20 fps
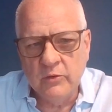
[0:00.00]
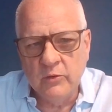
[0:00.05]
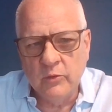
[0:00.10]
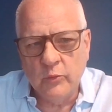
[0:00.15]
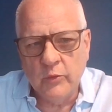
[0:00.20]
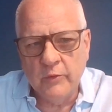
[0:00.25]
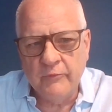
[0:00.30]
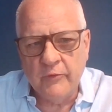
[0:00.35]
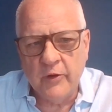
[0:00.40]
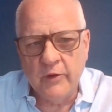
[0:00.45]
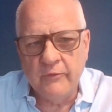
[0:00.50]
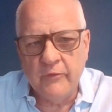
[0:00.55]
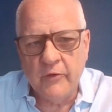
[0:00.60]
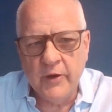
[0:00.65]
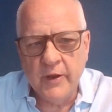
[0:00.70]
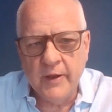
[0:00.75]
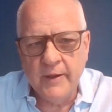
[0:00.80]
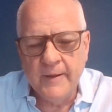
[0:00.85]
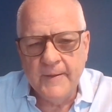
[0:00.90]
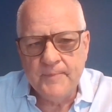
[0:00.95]
look, we're very,
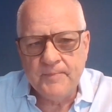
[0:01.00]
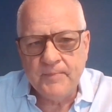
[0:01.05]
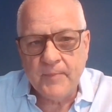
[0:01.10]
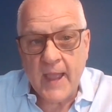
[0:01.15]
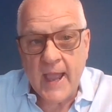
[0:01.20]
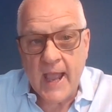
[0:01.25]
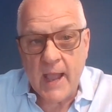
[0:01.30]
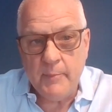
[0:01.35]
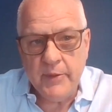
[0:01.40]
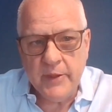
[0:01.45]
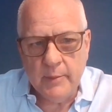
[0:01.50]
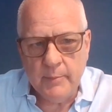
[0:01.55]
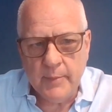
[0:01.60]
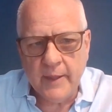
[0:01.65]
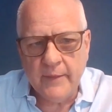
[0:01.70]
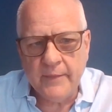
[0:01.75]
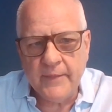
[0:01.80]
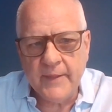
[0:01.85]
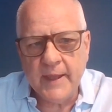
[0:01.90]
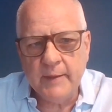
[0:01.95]
very happy
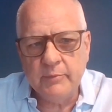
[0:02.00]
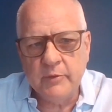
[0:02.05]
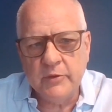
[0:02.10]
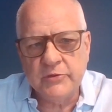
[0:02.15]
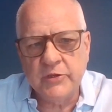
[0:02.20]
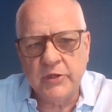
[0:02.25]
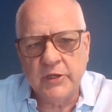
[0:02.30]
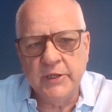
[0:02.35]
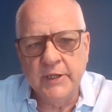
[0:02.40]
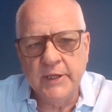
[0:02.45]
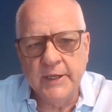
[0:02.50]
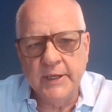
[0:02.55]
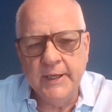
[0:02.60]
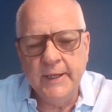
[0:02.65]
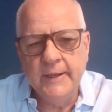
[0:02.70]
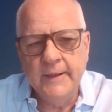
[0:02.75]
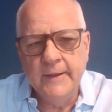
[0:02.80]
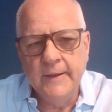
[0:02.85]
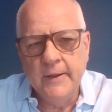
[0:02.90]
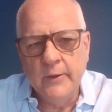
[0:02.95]
about that, because
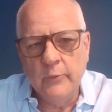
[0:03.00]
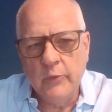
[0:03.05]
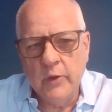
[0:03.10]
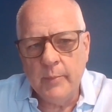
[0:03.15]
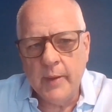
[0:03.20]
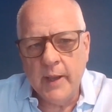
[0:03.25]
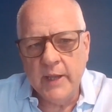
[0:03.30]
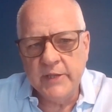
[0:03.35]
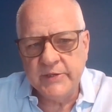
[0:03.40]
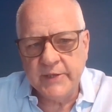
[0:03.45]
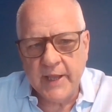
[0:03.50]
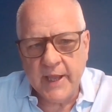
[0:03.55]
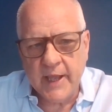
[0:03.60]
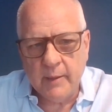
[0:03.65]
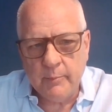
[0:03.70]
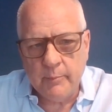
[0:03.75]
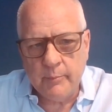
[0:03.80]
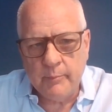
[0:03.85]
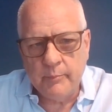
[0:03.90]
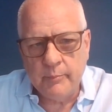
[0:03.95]
clearly we're basing
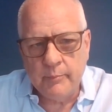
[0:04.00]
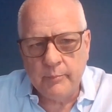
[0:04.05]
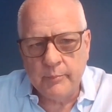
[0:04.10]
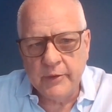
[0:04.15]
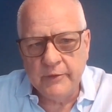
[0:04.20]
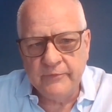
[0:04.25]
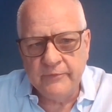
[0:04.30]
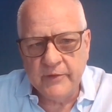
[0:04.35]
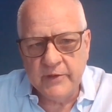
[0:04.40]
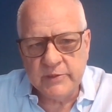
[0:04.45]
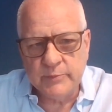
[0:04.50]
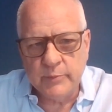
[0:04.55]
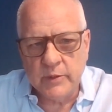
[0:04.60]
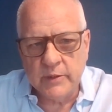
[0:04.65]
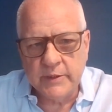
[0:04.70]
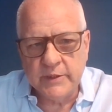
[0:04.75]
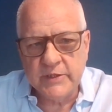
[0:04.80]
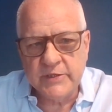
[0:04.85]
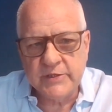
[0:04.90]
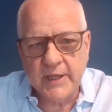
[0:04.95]
our
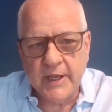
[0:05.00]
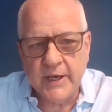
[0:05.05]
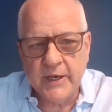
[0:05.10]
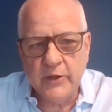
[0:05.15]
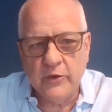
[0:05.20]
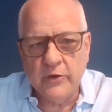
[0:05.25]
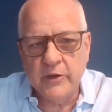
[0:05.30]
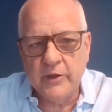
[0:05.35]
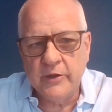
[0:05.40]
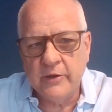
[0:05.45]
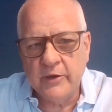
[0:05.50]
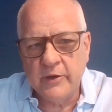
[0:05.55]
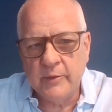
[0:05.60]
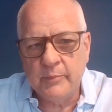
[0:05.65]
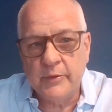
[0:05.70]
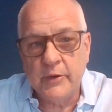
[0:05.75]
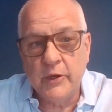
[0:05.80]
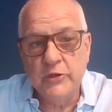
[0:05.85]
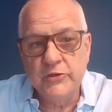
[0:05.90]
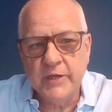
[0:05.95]
pre-feasibility study on a
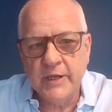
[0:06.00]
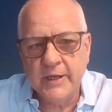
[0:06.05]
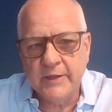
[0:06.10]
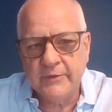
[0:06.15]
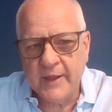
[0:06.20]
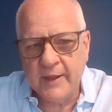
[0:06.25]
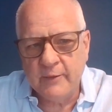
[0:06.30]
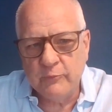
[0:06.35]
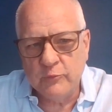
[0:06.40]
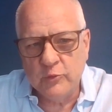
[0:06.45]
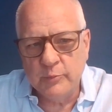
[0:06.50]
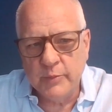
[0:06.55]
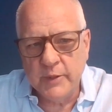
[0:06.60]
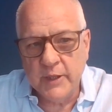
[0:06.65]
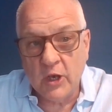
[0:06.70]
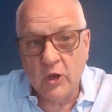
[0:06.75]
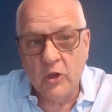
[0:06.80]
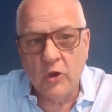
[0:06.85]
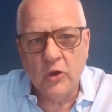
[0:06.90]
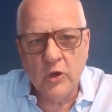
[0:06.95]
project that will be
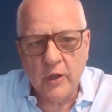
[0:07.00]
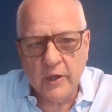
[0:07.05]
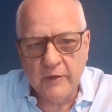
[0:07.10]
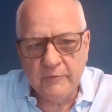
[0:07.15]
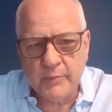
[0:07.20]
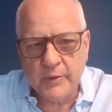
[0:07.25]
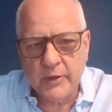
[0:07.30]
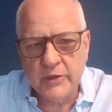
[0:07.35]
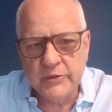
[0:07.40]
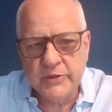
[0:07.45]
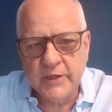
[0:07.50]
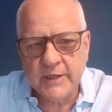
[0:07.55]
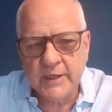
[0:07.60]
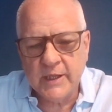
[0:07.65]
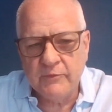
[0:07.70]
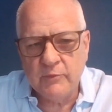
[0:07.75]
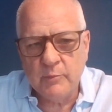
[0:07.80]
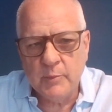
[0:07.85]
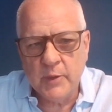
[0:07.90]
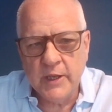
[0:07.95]
a long life project
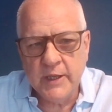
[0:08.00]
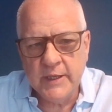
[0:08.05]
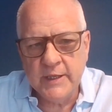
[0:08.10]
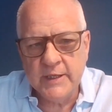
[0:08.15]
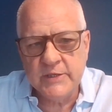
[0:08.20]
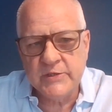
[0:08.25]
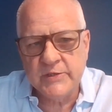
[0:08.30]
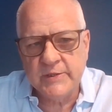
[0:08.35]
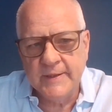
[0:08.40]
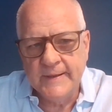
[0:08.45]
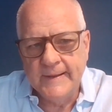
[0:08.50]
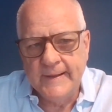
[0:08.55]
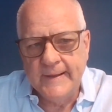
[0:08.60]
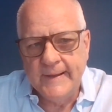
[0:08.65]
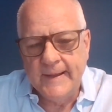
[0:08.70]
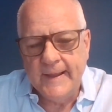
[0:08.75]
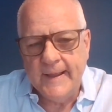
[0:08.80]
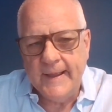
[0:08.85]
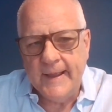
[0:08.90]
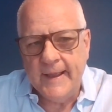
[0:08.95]
over many years.
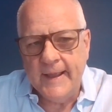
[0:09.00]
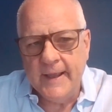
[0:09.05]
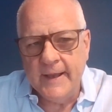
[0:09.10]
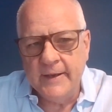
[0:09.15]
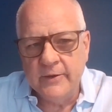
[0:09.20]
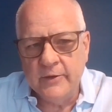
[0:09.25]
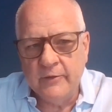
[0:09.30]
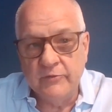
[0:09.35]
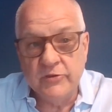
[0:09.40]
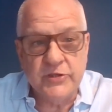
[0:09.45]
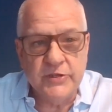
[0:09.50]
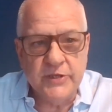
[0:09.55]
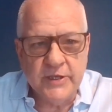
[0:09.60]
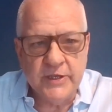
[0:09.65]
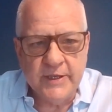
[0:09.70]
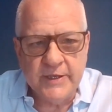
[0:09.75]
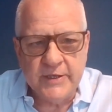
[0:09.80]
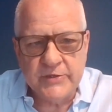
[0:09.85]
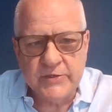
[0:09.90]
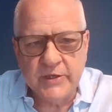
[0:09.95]
And obviously you
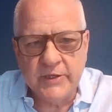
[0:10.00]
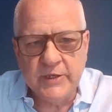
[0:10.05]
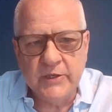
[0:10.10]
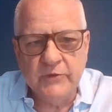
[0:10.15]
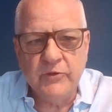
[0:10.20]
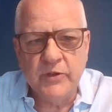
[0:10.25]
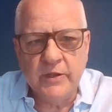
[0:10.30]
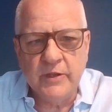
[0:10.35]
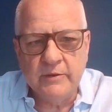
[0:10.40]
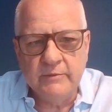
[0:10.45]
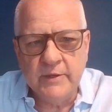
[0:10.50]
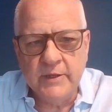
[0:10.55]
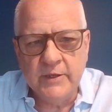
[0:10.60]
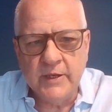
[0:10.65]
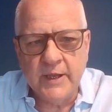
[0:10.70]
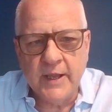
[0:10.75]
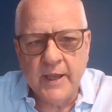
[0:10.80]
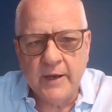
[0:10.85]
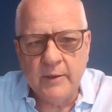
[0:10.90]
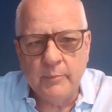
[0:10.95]
need a significant
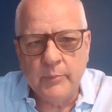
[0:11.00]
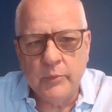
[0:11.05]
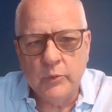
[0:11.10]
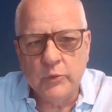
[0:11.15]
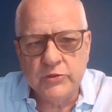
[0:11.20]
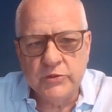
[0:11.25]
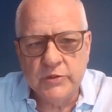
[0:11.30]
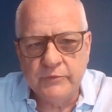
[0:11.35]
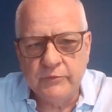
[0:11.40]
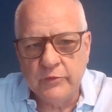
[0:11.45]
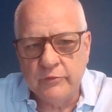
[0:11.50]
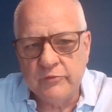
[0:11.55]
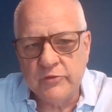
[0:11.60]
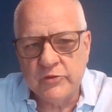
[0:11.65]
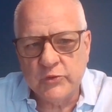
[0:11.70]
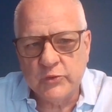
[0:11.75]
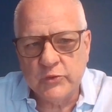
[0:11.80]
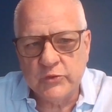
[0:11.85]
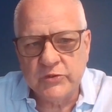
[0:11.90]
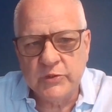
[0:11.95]
indicated portion of your
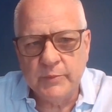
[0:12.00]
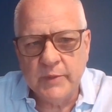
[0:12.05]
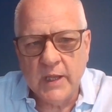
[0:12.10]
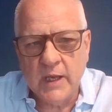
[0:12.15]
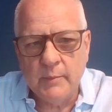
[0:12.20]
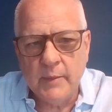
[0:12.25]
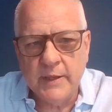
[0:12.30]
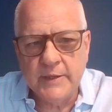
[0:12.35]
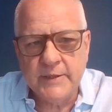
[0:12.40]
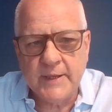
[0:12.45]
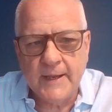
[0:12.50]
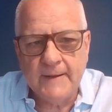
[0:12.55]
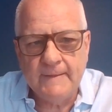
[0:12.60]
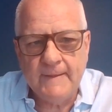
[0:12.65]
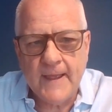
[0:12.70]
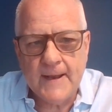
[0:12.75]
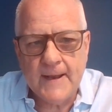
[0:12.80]
resource to be able to maintain